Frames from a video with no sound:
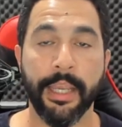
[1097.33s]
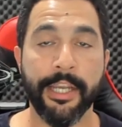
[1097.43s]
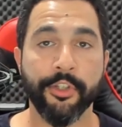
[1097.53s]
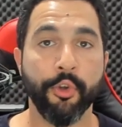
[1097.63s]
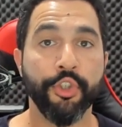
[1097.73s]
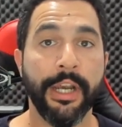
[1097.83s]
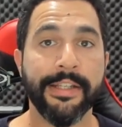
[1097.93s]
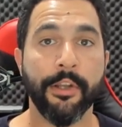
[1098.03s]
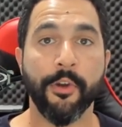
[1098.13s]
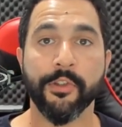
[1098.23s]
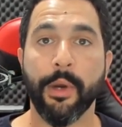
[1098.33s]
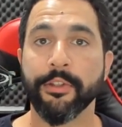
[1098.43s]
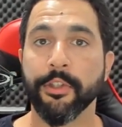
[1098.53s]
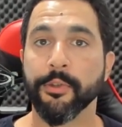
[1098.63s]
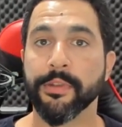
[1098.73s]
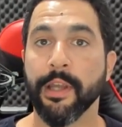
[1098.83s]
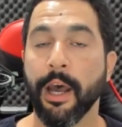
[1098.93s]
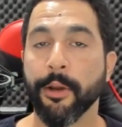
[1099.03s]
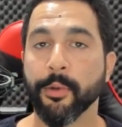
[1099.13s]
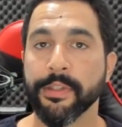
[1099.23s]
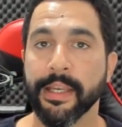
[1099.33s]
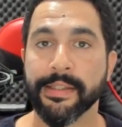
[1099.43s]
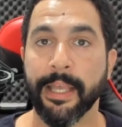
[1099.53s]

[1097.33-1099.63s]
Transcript: I showed you guys also how to use the AutoDS